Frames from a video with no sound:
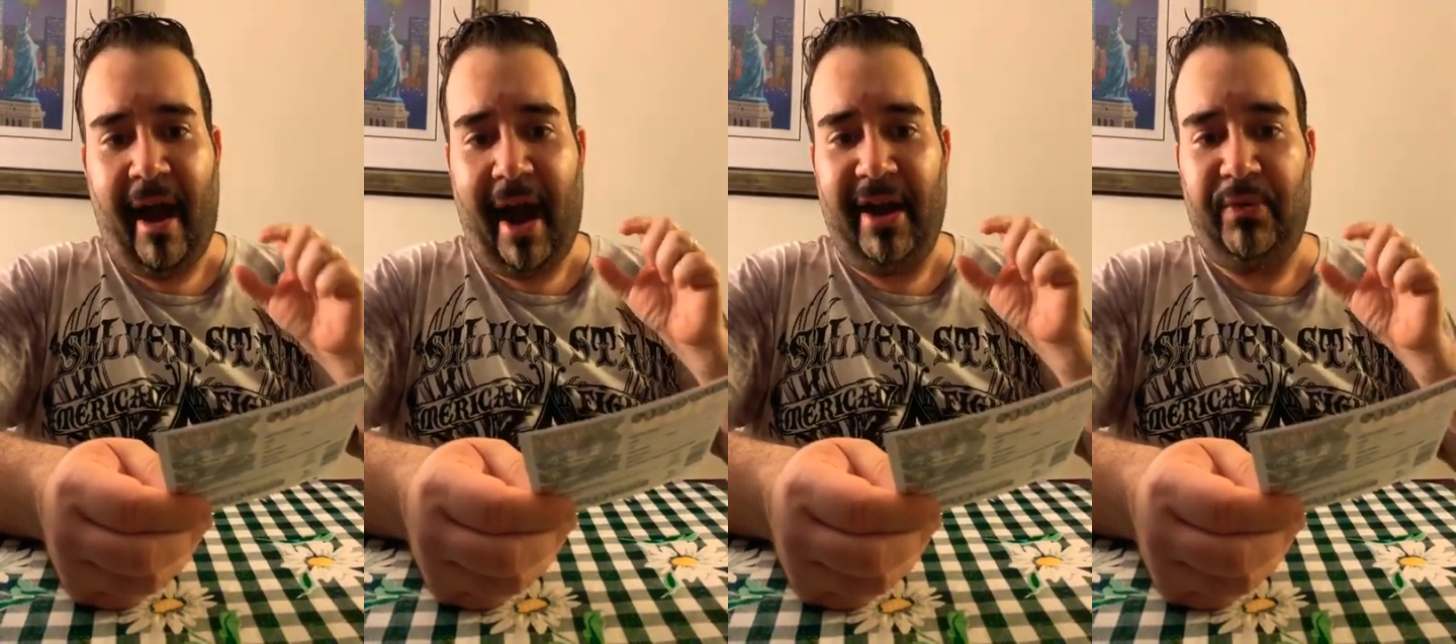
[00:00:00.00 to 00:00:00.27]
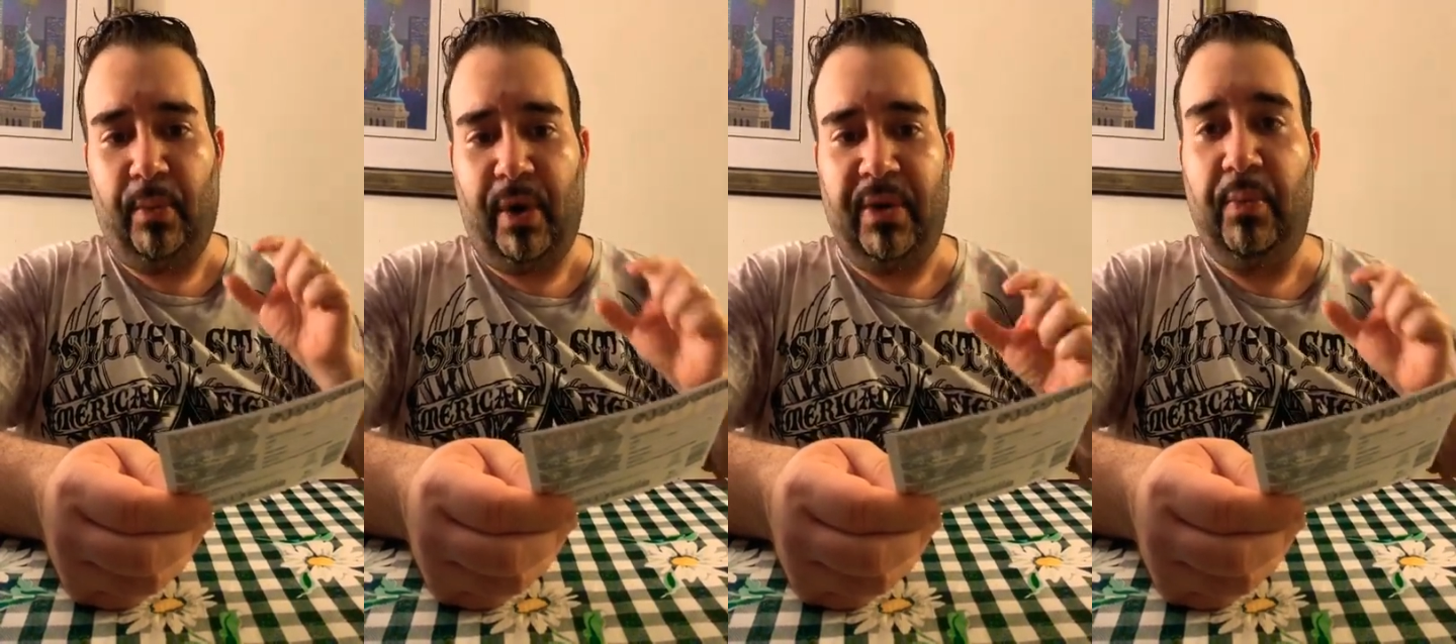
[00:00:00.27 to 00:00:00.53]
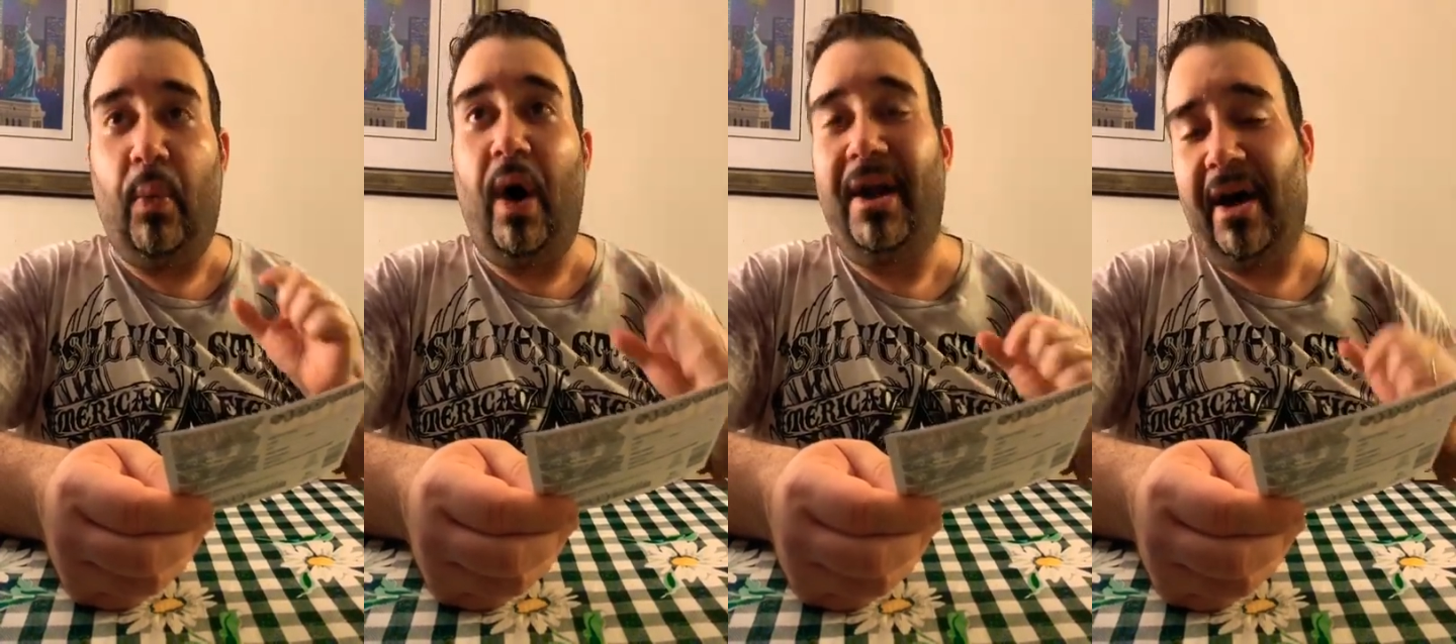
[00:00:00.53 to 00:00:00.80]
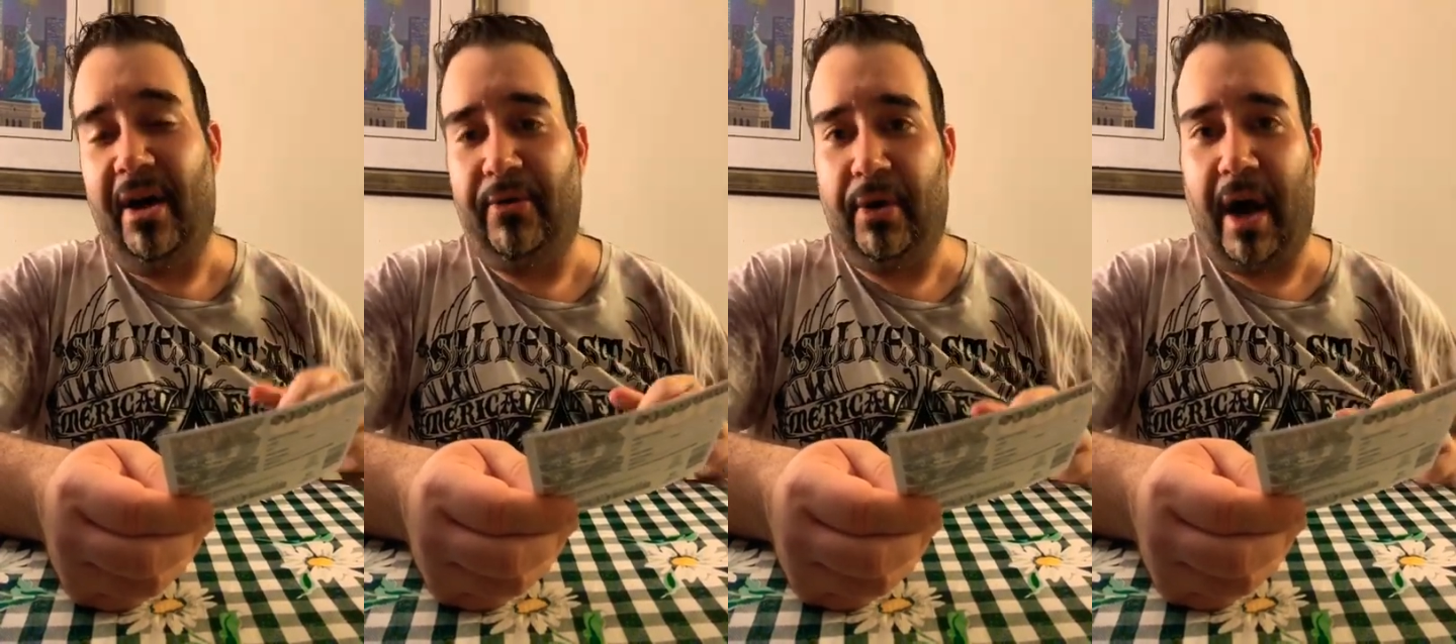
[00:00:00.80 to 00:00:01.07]
and win
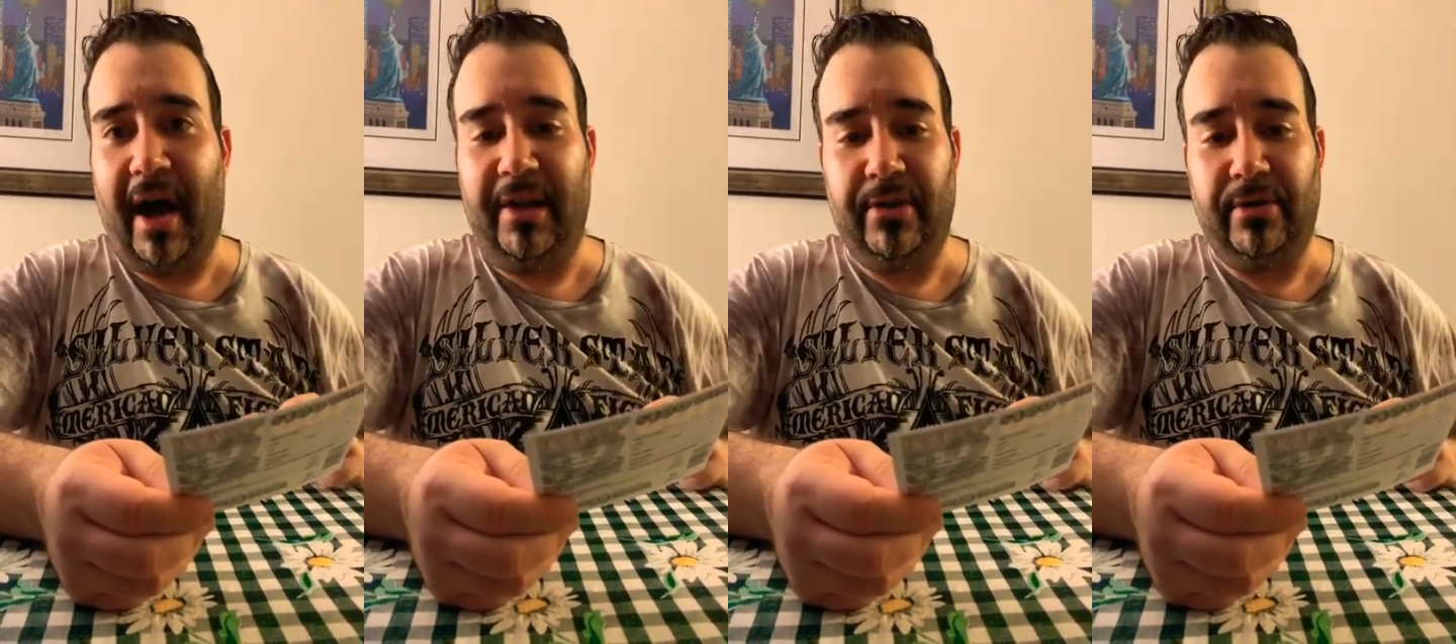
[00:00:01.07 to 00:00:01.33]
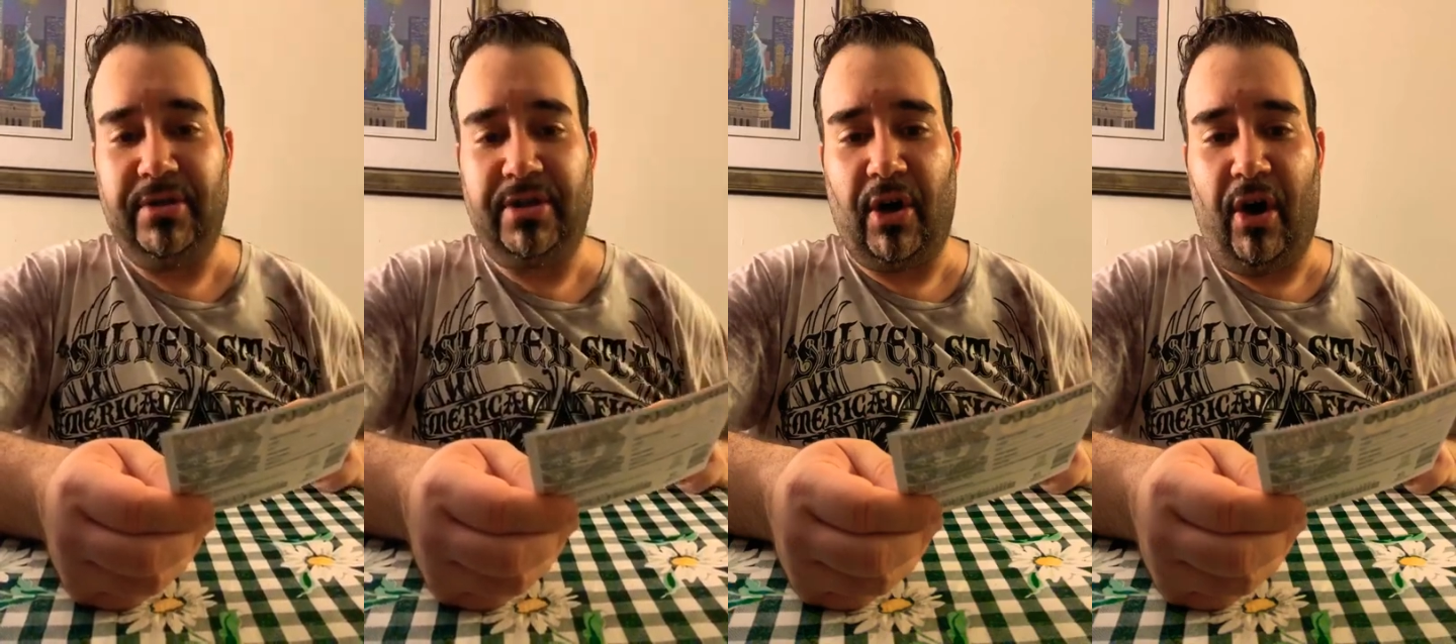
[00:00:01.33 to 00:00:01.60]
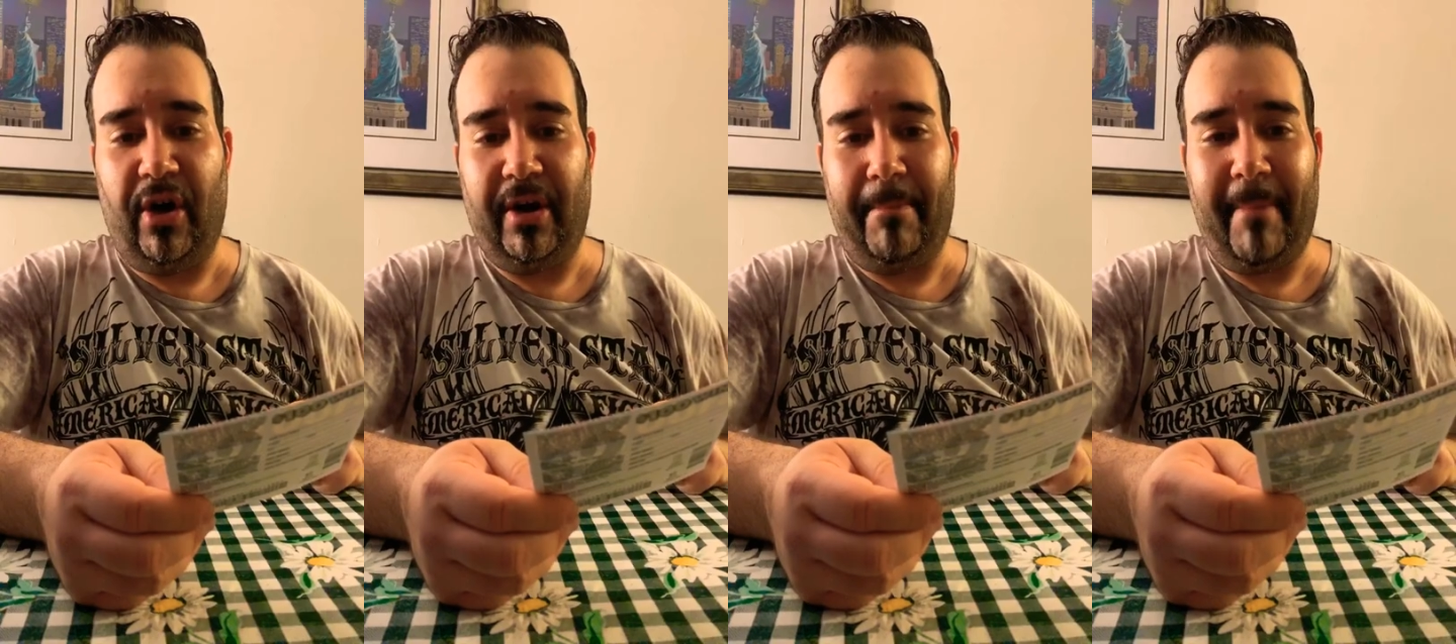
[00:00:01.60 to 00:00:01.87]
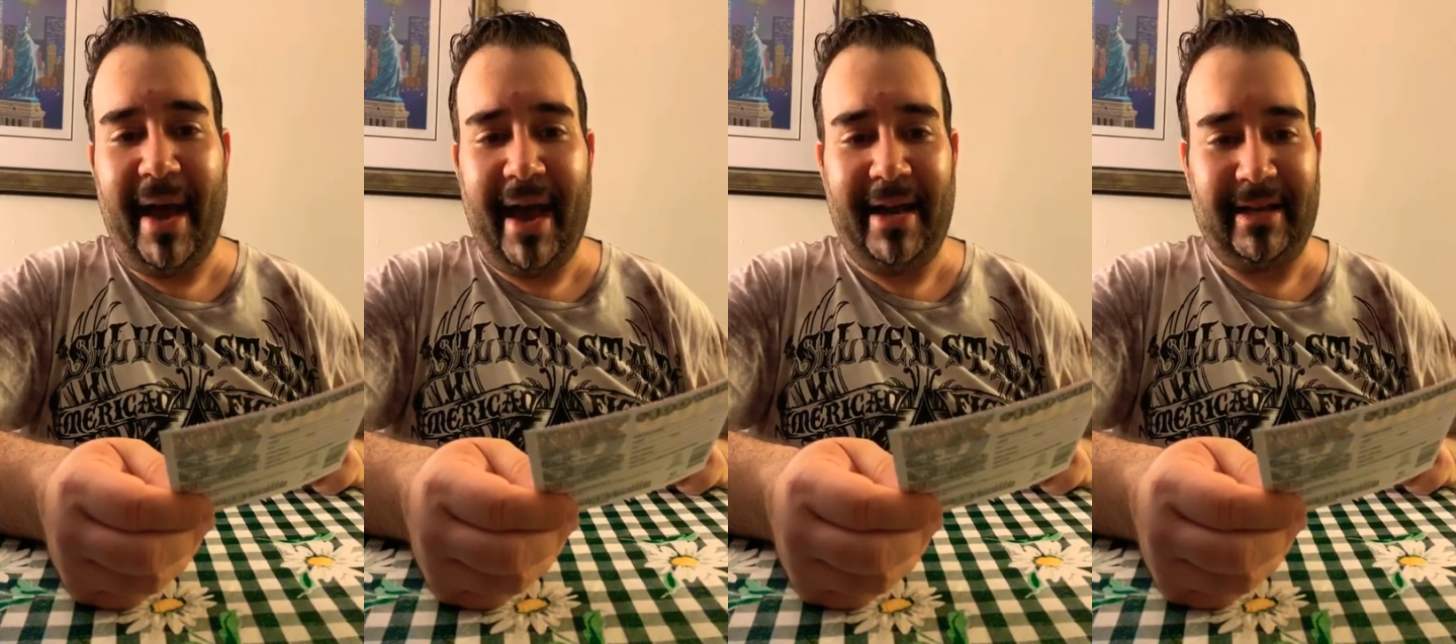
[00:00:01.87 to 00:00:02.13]
$100
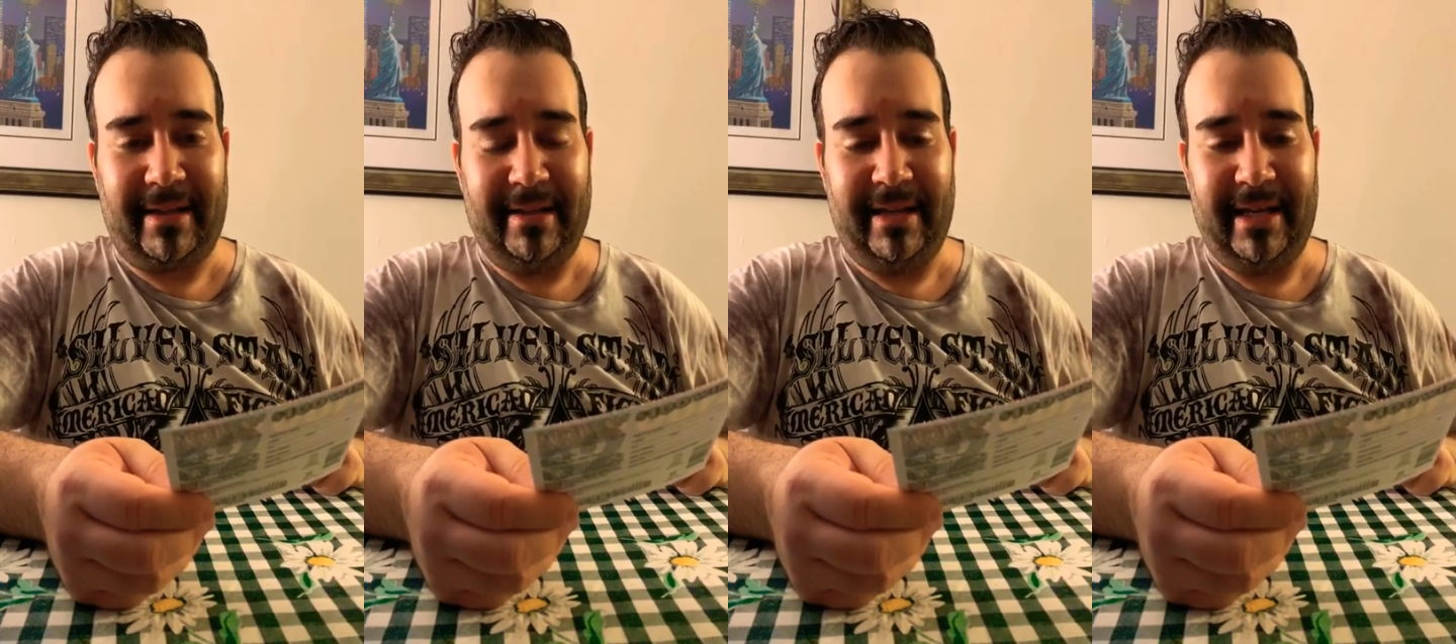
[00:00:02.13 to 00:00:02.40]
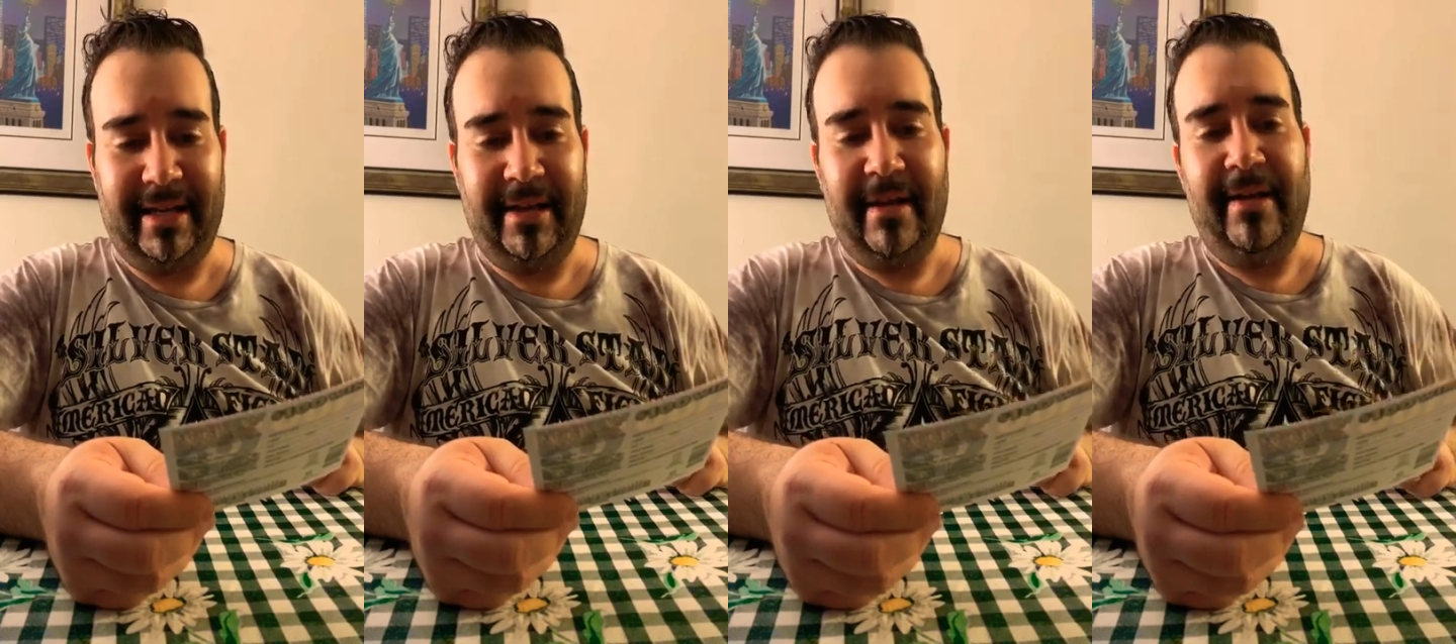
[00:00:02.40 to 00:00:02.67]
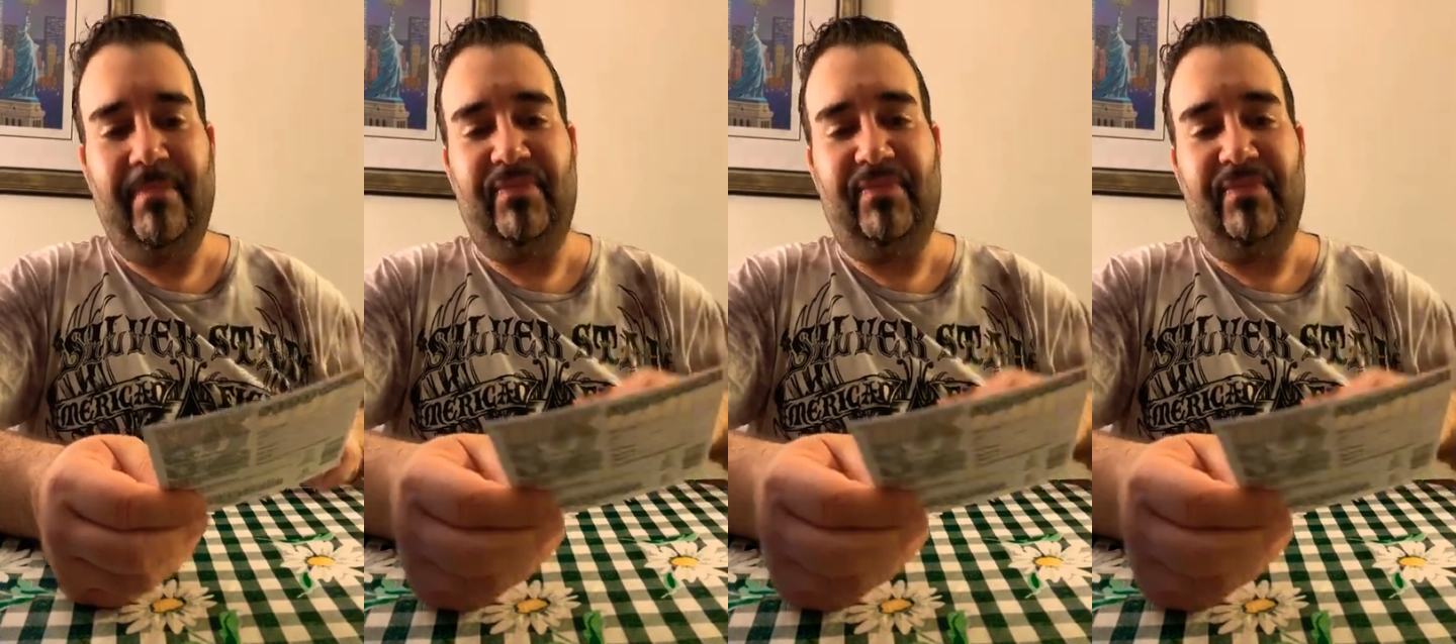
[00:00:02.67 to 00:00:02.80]
automatically.